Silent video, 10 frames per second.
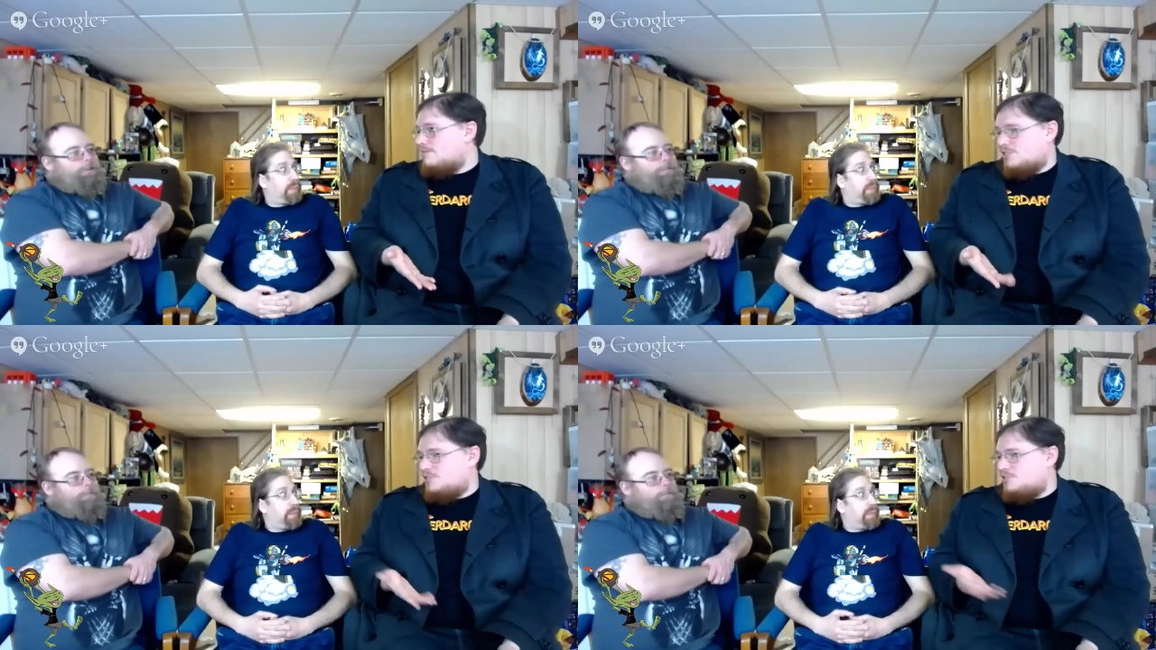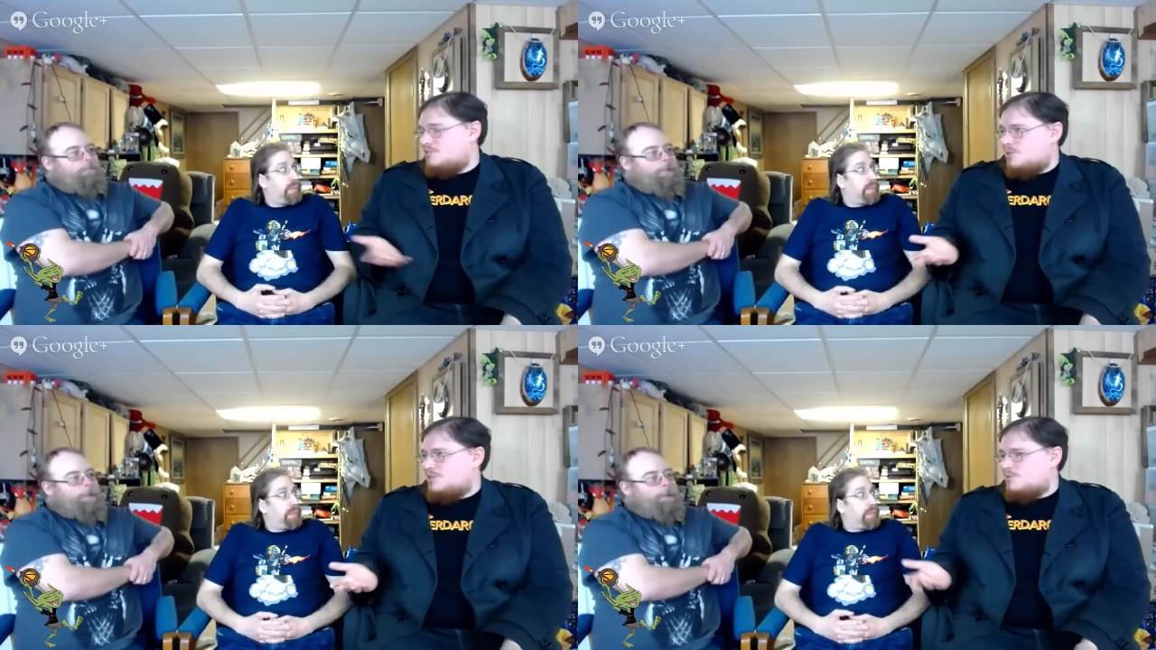Speaker 1: the
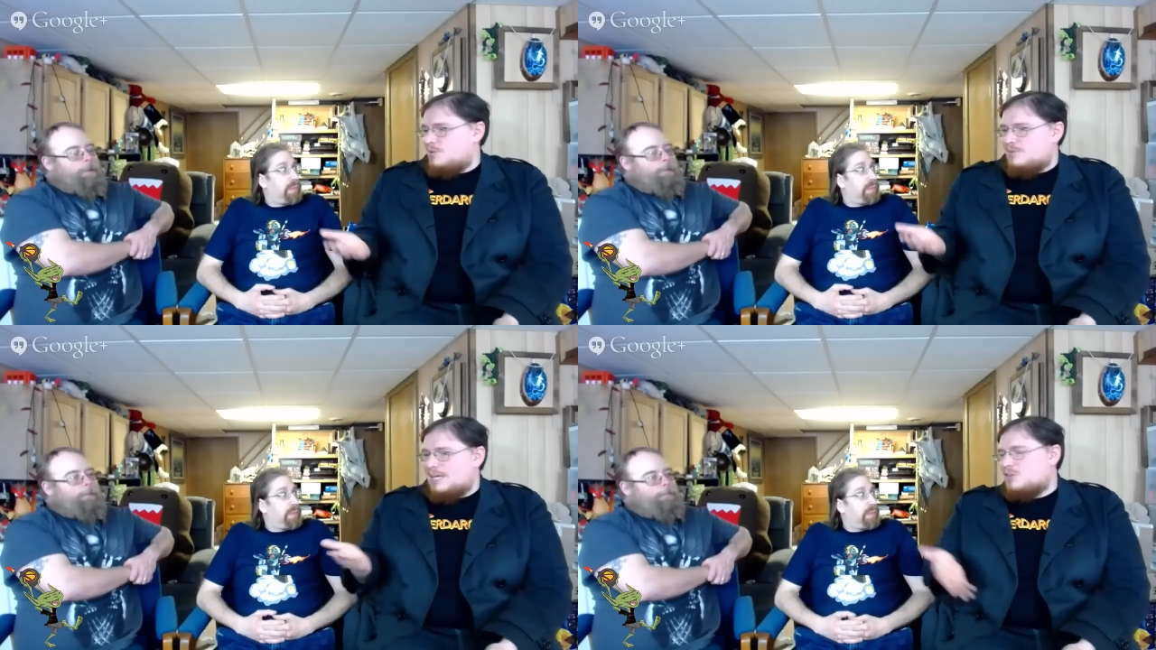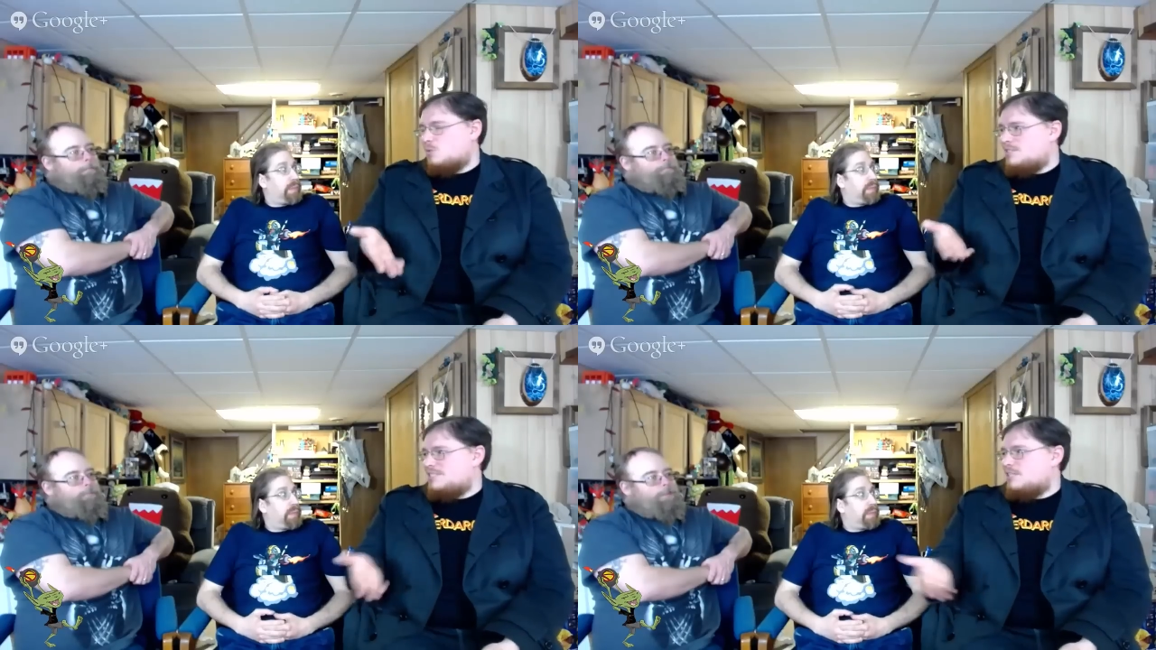with without the
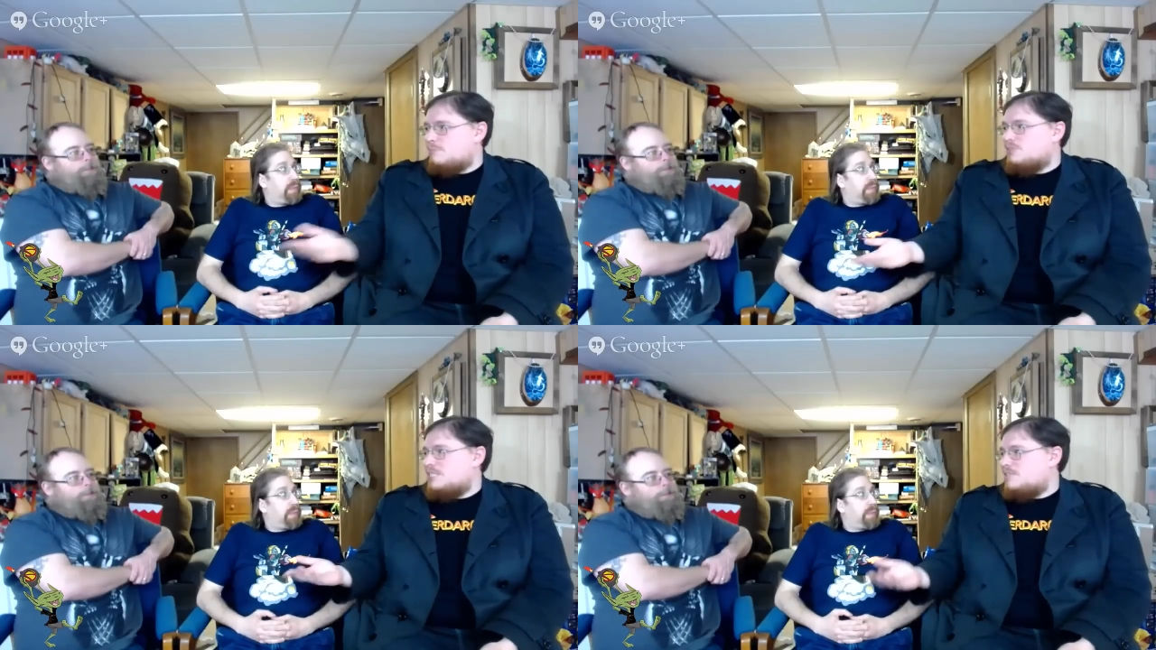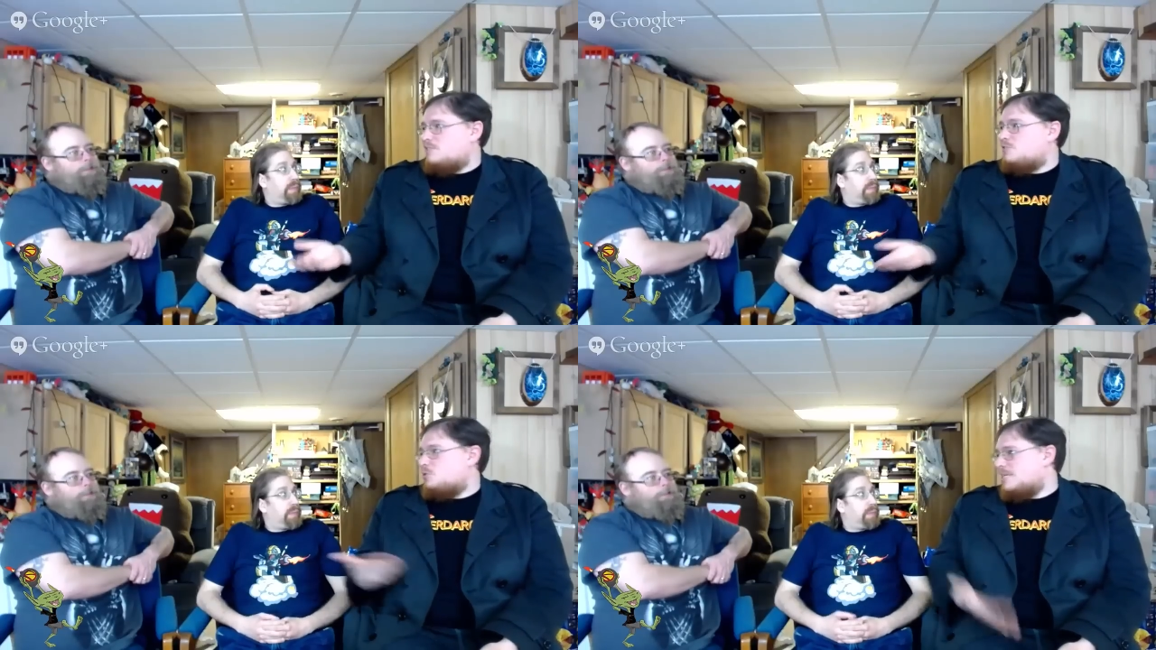ones that are built
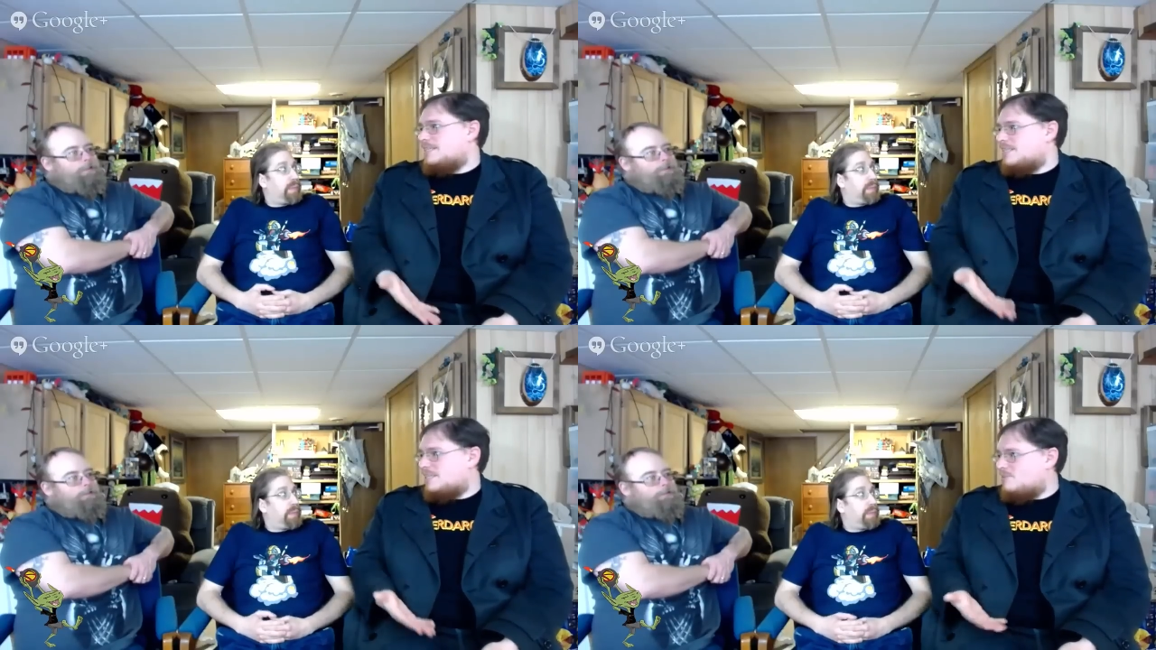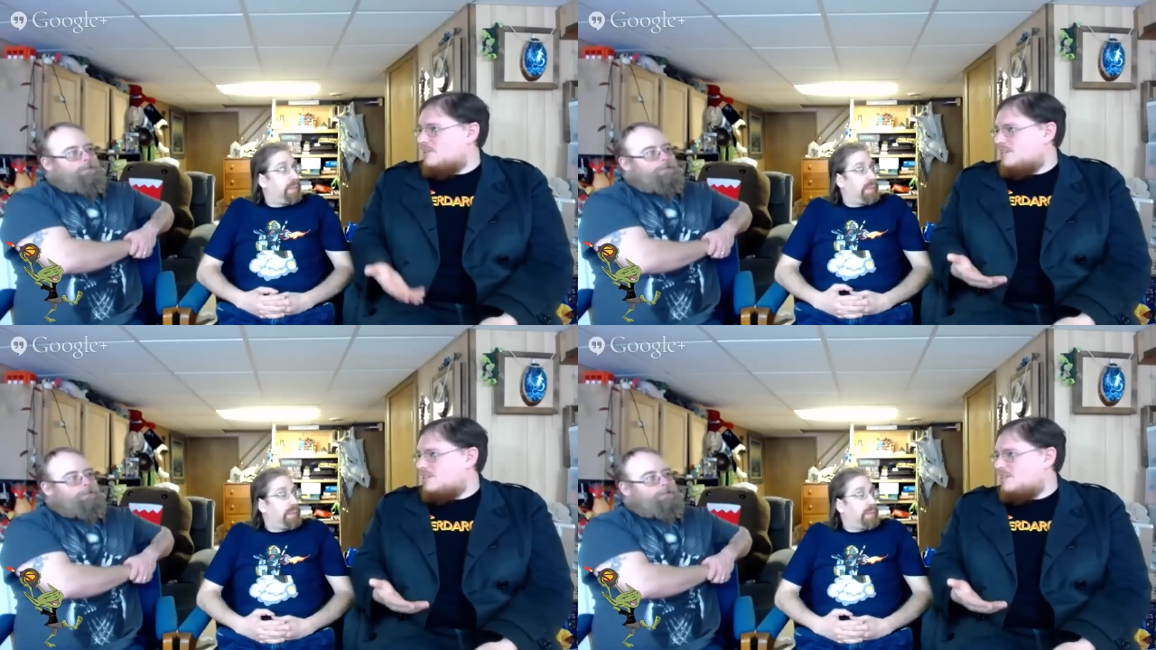into you getting them.